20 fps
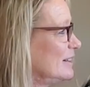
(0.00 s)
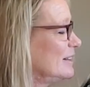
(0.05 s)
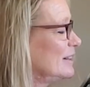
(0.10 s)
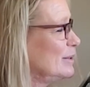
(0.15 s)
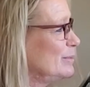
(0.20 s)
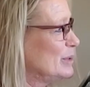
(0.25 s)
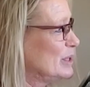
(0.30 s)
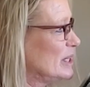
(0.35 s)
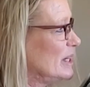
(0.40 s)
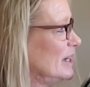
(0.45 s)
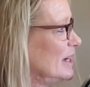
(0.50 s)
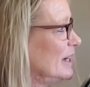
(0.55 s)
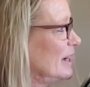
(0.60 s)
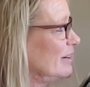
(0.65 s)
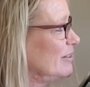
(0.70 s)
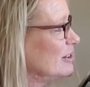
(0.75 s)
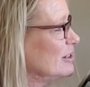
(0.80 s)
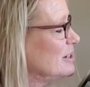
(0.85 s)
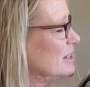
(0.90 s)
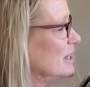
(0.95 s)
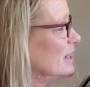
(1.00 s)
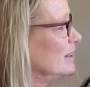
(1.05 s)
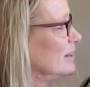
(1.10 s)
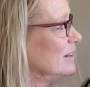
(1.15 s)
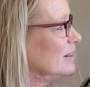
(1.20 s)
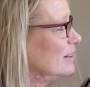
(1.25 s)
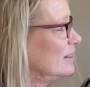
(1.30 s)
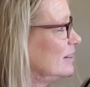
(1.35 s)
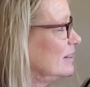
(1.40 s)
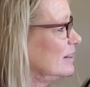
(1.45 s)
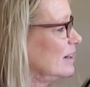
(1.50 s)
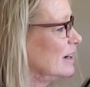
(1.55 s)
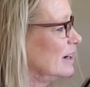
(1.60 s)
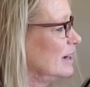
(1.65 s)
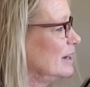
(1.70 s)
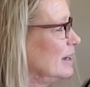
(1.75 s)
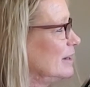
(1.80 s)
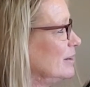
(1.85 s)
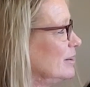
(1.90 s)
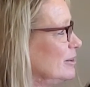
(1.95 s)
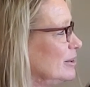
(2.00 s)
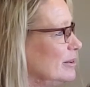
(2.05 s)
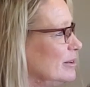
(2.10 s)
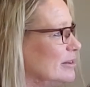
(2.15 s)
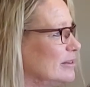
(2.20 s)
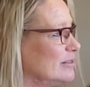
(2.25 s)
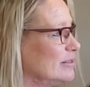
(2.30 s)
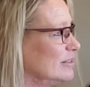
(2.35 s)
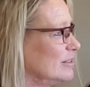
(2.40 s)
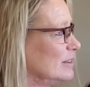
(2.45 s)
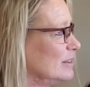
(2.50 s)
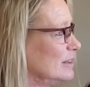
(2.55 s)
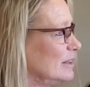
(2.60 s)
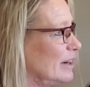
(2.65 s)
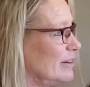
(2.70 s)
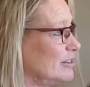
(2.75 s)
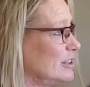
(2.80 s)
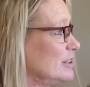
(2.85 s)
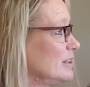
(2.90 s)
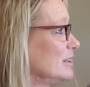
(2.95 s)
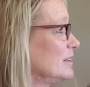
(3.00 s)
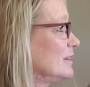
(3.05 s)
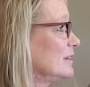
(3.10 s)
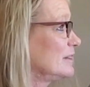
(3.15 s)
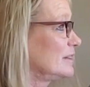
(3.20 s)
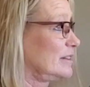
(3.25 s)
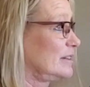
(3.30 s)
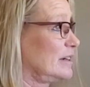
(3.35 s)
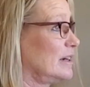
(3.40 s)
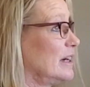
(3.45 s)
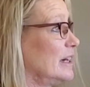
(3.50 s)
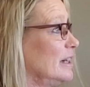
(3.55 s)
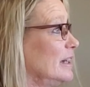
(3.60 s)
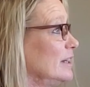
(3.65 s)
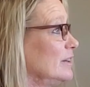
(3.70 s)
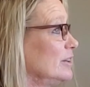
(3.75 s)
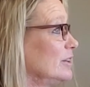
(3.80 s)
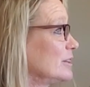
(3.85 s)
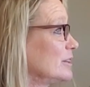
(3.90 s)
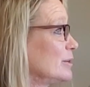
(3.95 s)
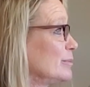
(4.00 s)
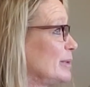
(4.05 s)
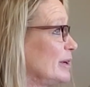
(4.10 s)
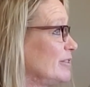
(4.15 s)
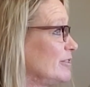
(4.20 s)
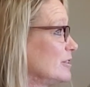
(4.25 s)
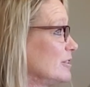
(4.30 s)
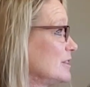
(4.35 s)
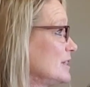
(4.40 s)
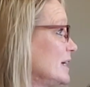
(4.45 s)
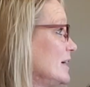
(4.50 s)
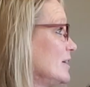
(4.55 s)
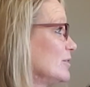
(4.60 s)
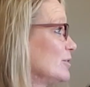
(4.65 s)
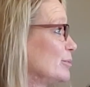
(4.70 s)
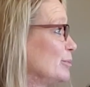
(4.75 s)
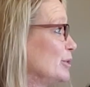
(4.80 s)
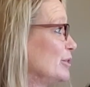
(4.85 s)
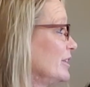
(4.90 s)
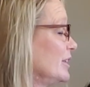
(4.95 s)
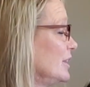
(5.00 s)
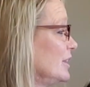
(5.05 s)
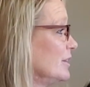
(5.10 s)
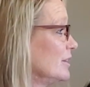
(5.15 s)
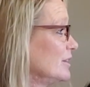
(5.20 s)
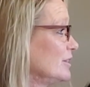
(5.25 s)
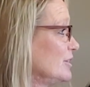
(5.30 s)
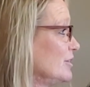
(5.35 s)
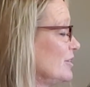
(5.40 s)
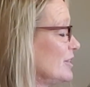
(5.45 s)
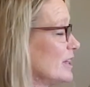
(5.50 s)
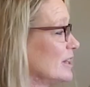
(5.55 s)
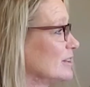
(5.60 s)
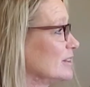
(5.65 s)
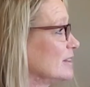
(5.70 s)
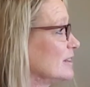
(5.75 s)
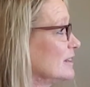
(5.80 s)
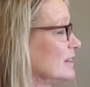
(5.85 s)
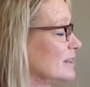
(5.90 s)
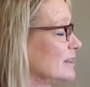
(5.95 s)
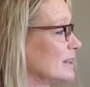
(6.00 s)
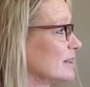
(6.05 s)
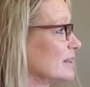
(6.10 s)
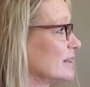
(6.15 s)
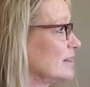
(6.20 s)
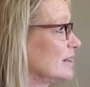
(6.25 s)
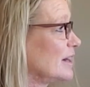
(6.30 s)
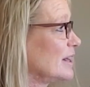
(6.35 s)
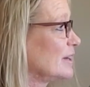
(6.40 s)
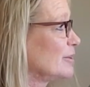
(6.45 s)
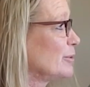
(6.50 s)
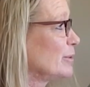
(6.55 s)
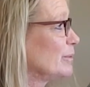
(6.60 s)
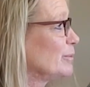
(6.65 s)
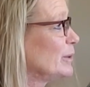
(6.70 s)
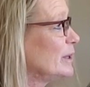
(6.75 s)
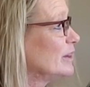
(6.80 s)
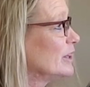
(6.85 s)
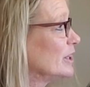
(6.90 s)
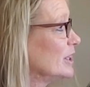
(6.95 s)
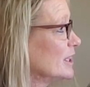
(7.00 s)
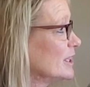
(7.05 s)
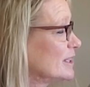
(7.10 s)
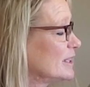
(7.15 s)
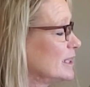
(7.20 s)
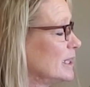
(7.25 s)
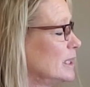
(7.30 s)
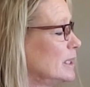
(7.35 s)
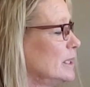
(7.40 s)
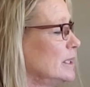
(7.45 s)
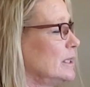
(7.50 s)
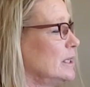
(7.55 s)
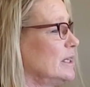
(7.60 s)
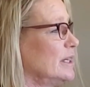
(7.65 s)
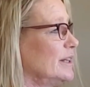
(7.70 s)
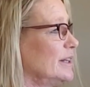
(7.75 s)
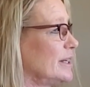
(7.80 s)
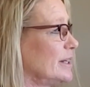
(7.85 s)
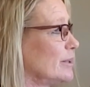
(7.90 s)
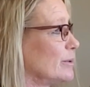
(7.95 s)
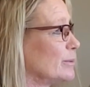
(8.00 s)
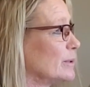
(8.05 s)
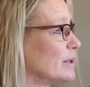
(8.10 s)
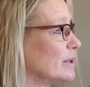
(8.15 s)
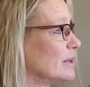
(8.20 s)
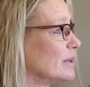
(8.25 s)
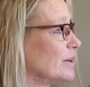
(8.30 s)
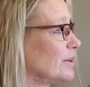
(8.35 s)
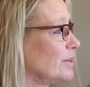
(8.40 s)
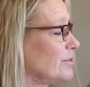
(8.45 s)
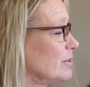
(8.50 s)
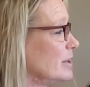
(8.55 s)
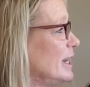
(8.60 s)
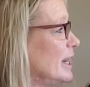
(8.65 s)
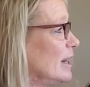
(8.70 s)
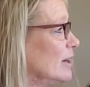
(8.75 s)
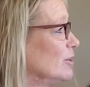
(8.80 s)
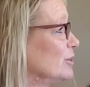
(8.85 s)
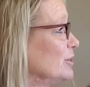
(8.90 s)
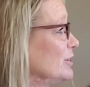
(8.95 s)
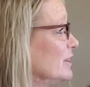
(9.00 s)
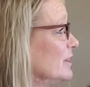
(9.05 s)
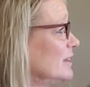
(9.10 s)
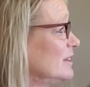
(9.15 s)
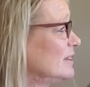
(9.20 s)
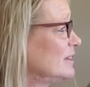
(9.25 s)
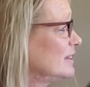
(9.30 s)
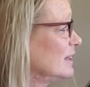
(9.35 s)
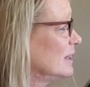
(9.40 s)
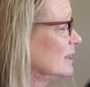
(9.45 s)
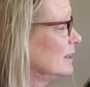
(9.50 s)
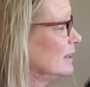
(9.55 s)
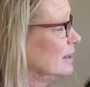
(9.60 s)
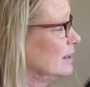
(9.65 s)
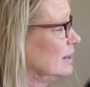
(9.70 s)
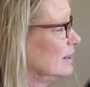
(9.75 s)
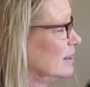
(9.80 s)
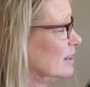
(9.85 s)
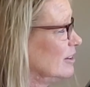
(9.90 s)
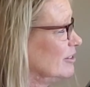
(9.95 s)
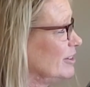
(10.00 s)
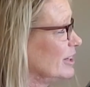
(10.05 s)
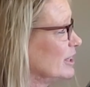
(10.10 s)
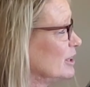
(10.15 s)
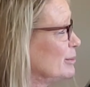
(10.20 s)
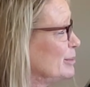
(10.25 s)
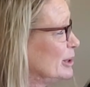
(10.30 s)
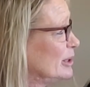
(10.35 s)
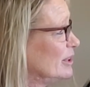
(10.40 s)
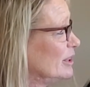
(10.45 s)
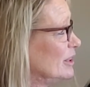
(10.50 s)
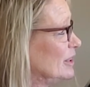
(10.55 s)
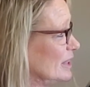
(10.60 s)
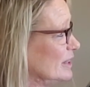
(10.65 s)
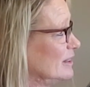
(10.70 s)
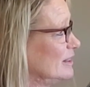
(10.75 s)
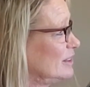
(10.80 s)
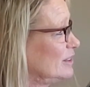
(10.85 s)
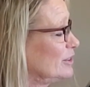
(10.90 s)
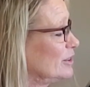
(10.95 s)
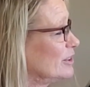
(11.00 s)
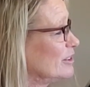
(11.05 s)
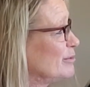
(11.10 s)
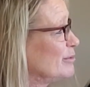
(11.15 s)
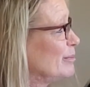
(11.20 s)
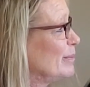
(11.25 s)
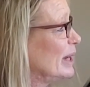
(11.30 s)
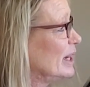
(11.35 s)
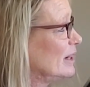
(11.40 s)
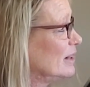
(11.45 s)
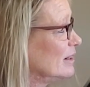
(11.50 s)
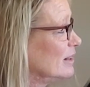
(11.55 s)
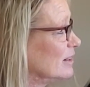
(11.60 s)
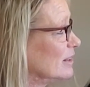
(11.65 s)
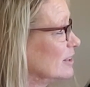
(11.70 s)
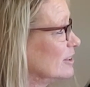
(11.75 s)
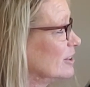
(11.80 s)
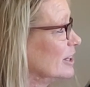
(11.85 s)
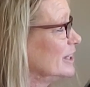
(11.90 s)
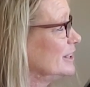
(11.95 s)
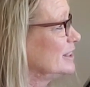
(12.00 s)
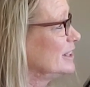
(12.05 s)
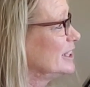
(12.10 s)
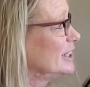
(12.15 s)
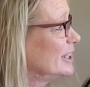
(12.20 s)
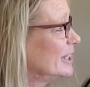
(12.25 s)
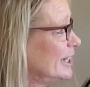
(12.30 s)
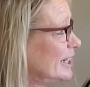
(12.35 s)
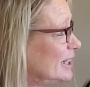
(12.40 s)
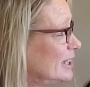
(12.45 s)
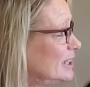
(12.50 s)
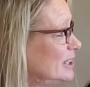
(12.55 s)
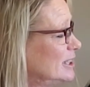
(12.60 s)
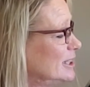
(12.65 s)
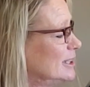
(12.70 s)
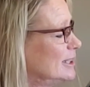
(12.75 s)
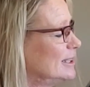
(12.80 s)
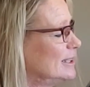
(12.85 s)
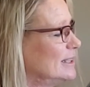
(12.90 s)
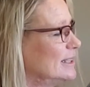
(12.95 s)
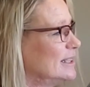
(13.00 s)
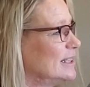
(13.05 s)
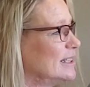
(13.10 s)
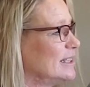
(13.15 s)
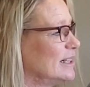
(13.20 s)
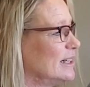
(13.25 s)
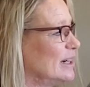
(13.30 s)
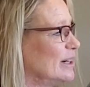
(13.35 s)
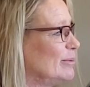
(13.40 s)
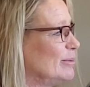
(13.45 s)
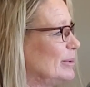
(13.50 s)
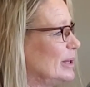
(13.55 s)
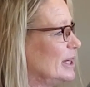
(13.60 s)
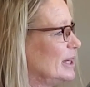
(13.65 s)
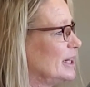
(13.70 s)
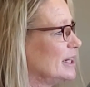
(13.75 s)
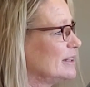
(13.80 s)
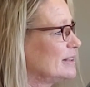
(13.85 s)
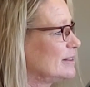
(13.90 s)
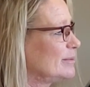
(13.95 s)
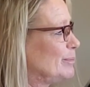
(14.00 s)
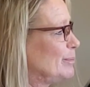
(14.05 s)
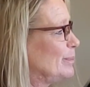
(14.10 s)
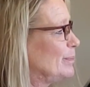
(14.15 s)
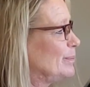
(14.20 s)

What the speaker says: seems like ever since I looked at my first house moving here in 2006. I think when we looked, there were 3 houses available that sort of met our criteria. And it's